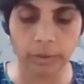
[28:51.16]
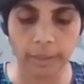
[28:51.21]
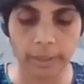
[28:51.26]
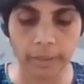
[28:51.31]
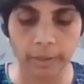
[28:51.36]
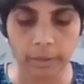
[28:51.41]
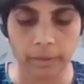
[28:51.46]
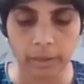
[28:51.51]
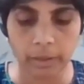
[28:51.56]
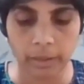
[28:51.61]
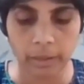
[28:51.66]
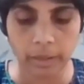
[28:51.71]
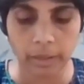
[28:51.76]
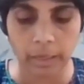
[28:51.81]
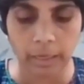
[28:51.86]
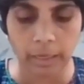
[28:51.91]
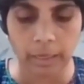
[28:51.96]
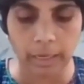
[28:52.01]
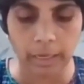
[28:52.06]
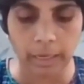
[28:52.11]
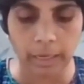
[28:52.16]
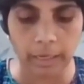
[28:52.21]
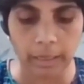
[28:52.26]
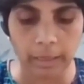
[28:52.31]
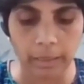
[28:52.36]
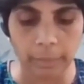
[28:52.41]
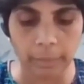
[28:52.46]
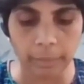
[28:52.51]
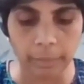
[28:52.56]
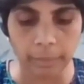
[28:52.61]
Okay.
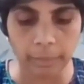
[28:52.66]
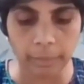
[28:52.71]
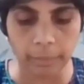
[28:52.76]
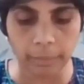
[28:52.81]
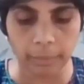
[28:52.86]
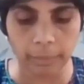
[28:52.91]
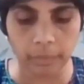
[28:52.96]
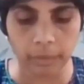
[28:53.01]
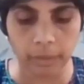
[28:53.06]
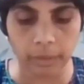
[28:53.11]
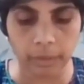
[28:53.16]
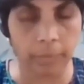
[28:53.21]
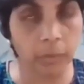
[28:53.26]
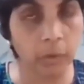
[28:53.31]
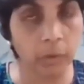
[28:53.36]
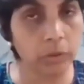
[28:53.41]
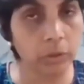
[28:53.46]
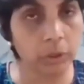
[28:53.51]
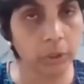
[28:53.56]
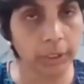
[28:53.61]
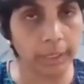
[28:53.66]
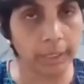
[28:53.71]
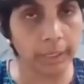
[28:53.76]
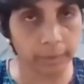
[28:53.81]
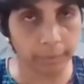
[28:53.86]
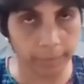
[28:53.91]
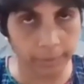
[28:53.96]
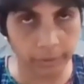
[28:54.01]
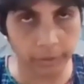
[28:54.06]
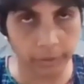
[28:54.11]
I'm going to
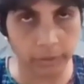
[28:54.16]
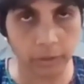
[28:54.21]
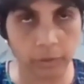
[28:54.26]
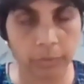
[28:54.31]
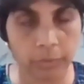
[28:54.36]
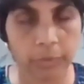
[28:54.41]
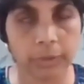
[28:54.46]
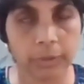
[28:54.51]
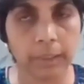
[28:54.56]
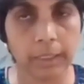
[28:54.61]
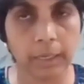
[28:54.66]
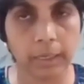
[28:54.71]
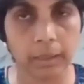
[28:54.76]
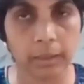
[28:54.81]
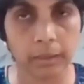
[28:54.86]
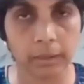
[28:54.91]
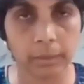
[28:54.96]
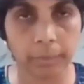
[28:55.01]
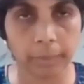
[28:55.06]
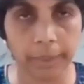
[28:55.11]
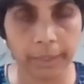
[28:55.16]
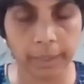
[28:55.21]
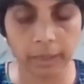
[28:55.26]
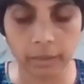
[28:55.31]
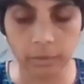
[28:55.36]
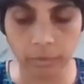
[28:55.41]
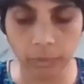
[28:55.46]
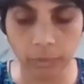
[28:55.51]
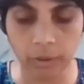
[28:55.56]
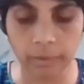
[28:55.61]
chant a bit for the
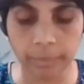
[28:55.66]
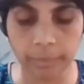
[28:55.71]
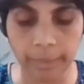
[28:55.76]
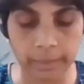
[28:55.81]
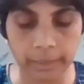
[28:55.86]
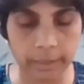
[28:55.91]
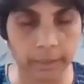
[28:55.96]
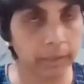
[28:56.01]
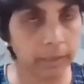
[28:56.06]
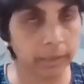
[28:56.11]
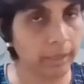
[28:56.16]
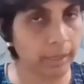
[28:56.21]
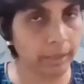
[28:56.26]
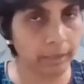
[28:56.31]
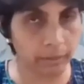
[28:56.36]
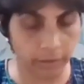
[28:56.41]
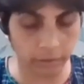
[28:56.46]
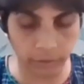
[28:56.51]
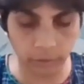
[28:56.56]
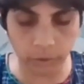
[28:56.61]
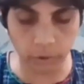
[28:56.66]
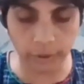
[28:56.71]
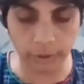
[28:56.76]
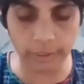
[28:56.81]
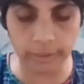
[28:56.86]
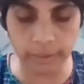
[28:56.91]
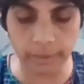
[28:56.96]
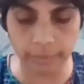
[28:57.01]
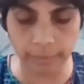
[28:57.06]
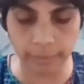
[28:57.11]
Anandamaya, what makes it, and draw
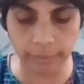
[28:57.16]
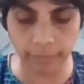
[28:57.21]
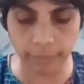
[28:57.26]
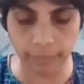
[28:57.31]
it.